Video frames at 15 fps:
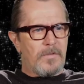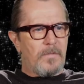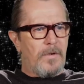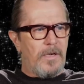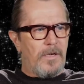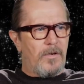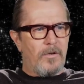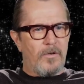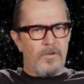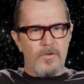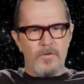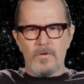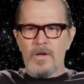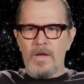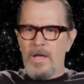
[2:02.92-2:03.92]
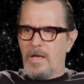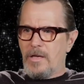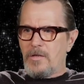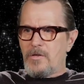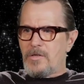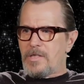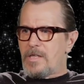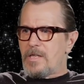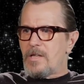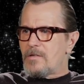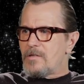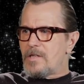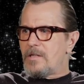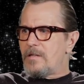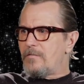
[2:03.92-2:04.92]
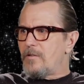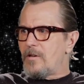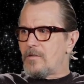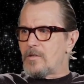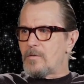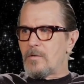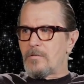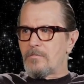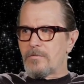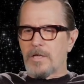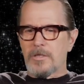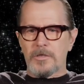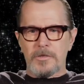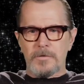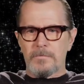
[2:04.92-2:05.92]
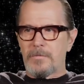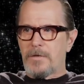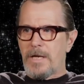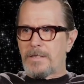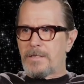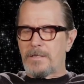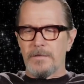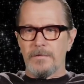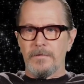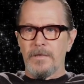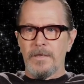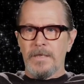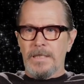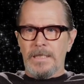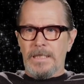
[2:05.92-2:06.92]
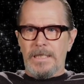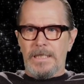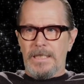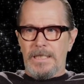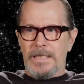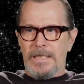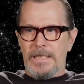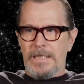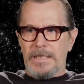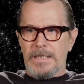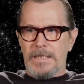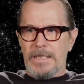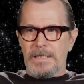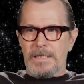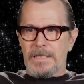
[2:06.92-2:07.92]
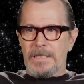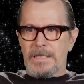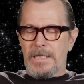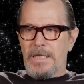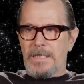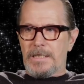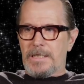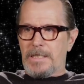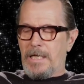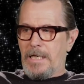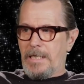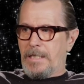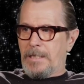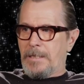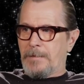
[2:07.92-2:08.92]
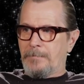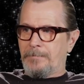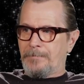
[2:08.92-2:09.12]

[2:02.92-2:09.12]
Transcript: speak, or you see those interviews with Richard Branson, it's like,